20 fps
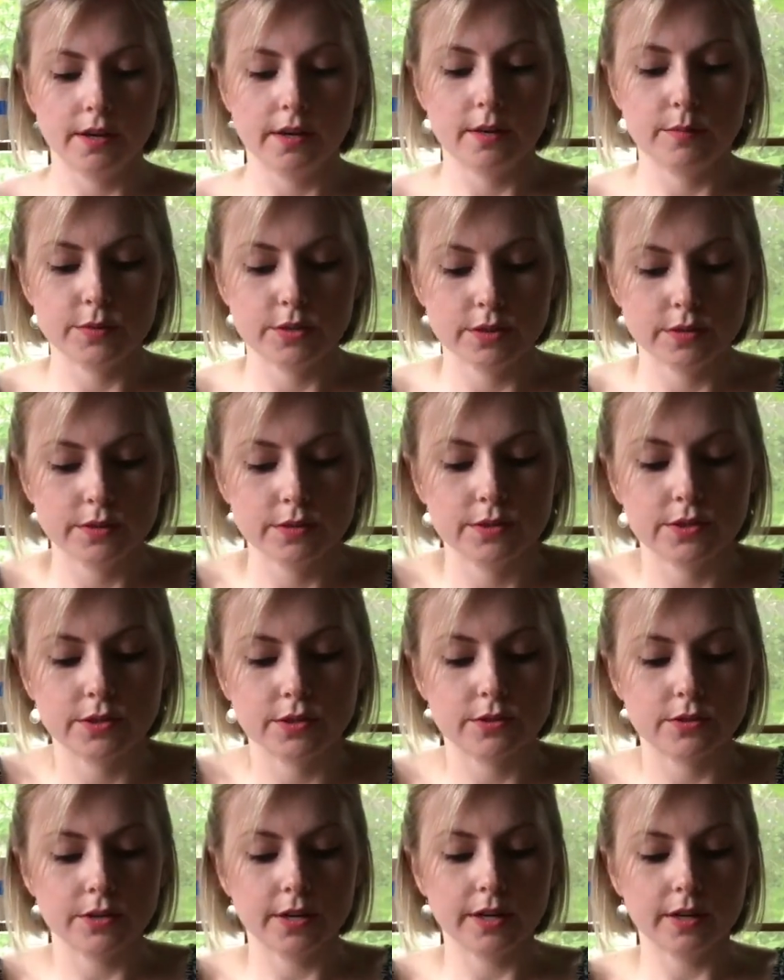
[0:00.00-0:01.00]
So those are
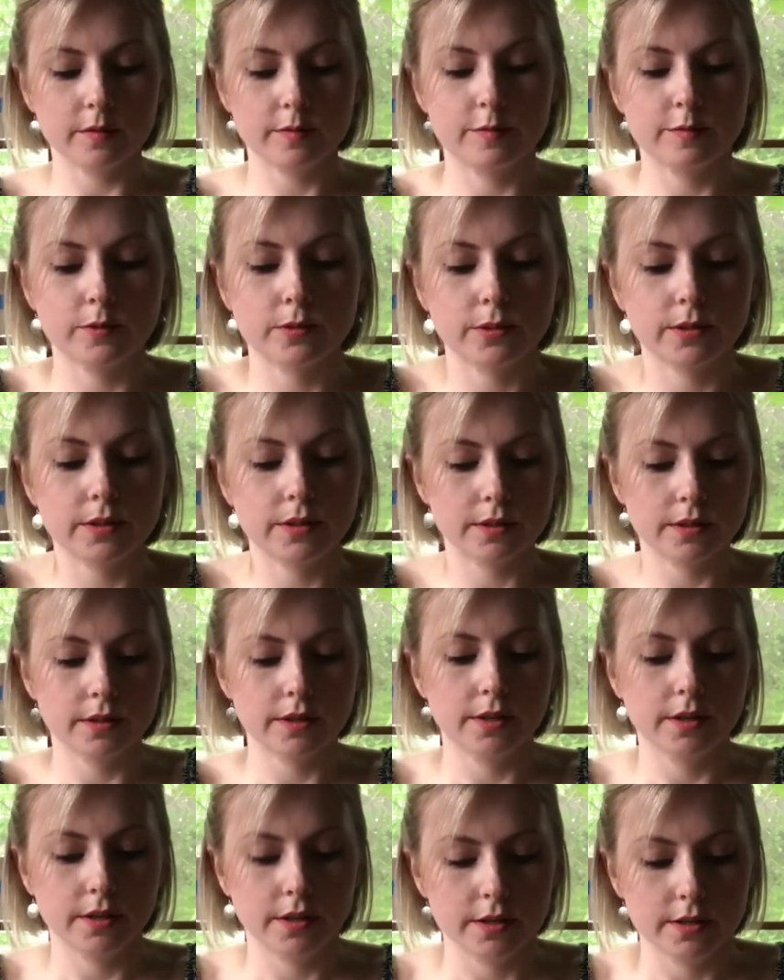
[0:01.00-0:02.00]
great for
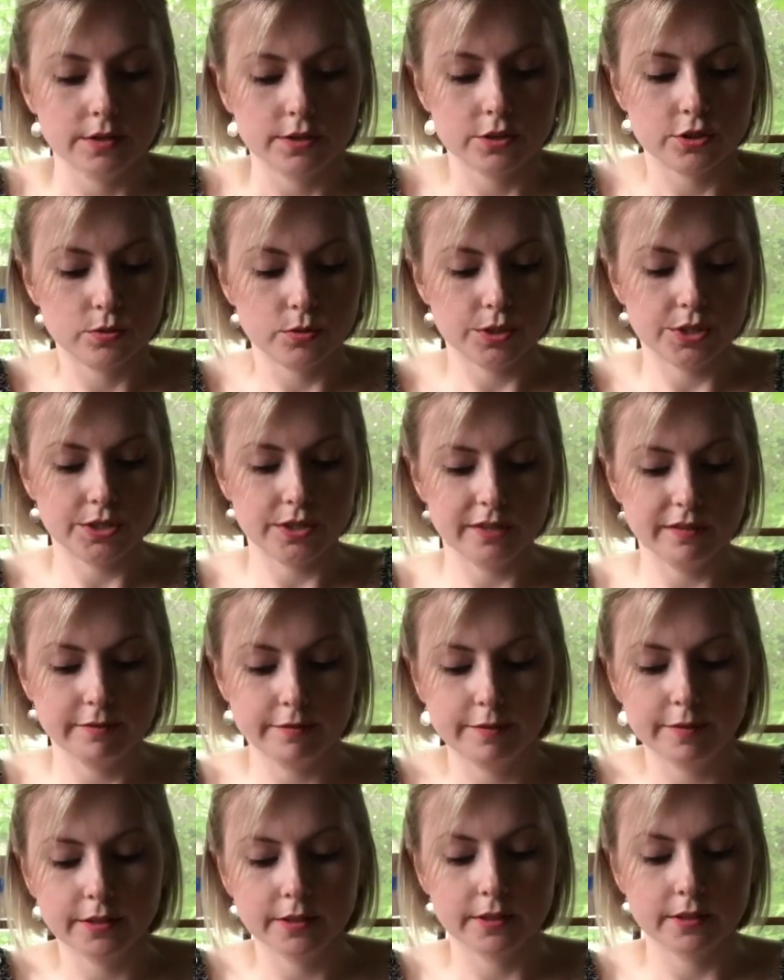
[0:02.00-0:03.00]
squishing,
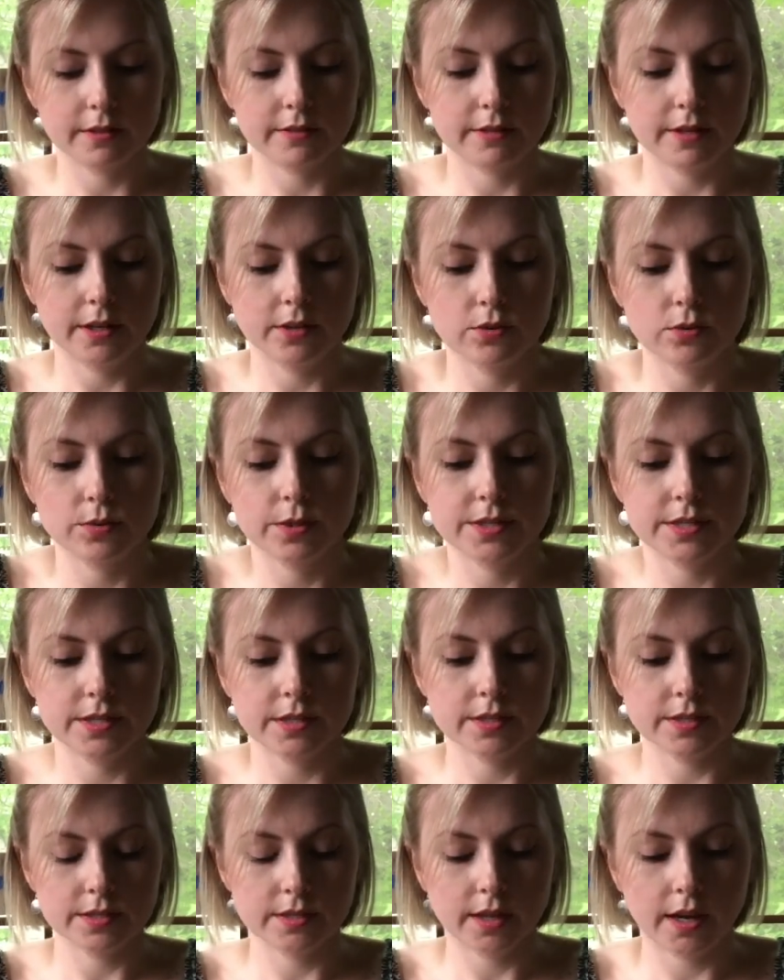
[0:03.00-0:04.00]
feeling around what's
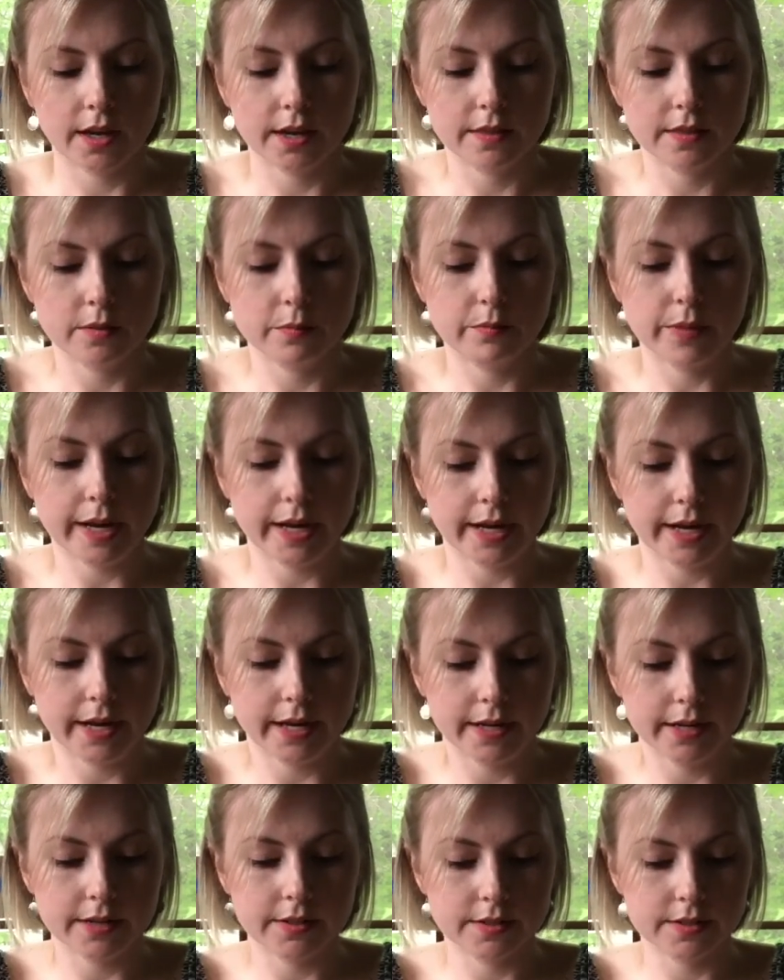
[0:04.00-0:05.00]
inside the
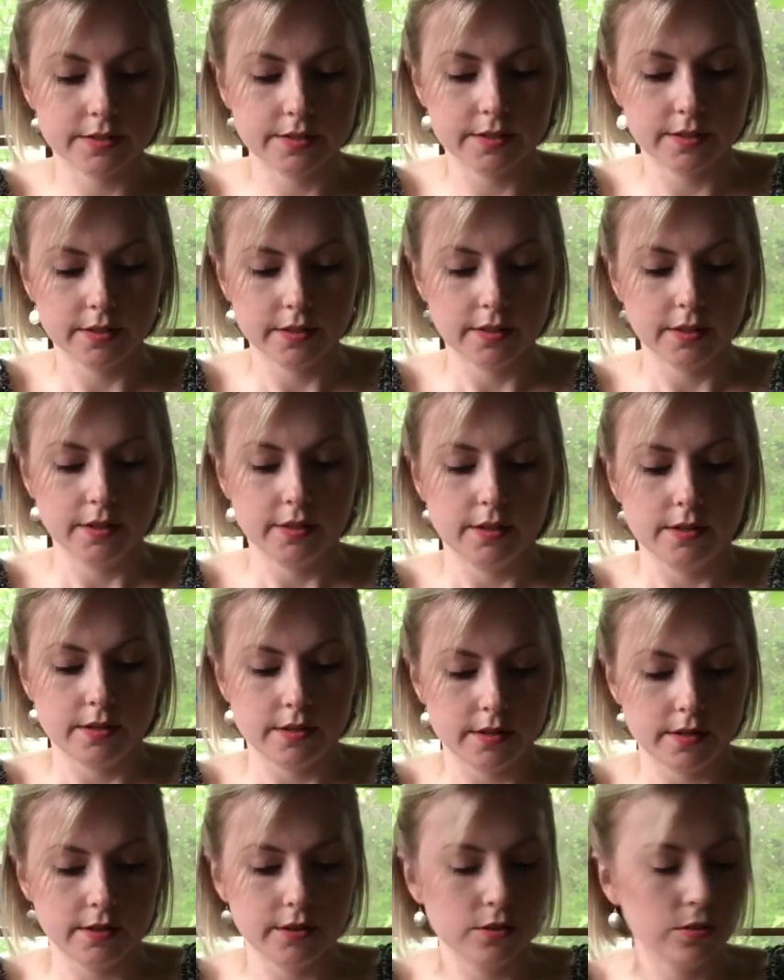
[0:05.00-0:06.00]
bags.
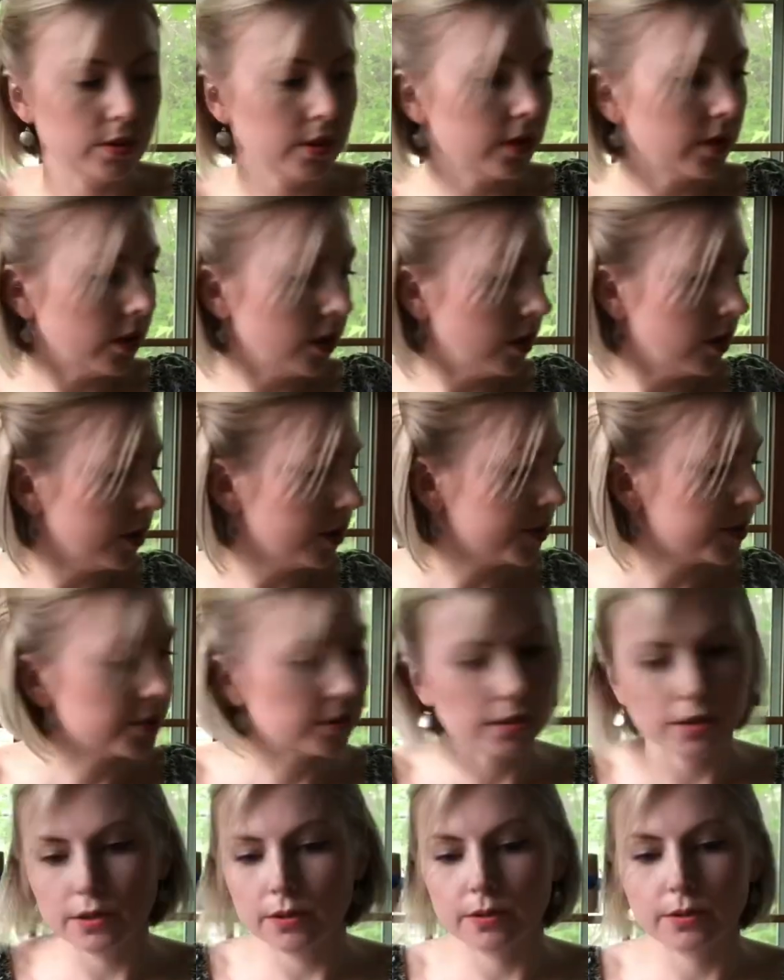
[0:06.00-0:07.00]
You can
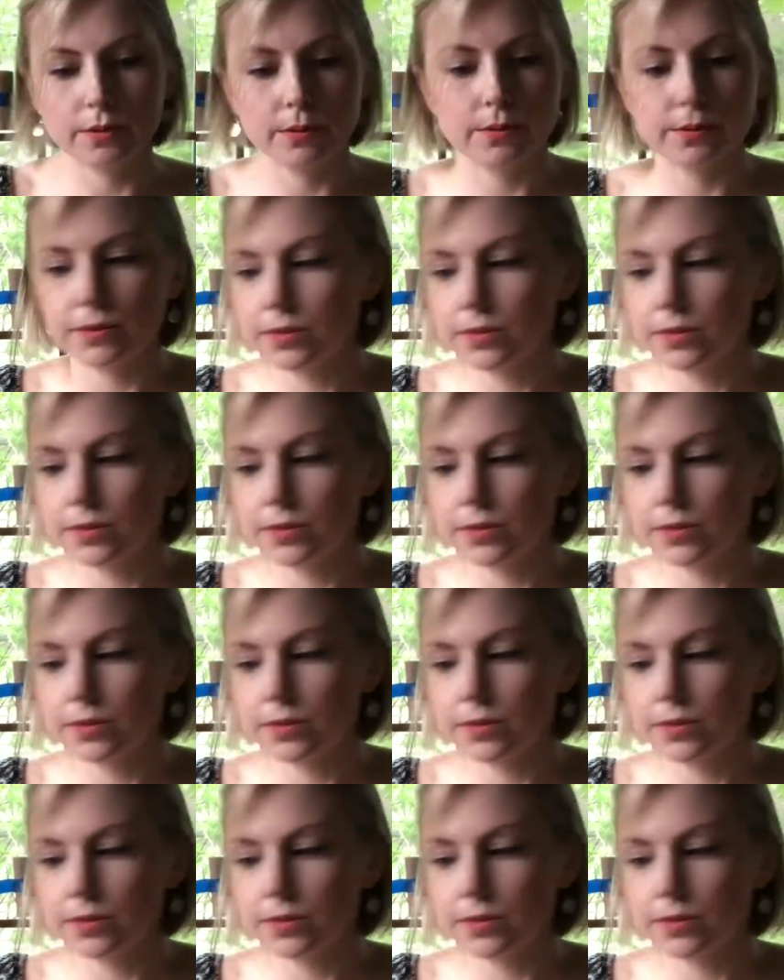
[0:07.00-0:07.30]
also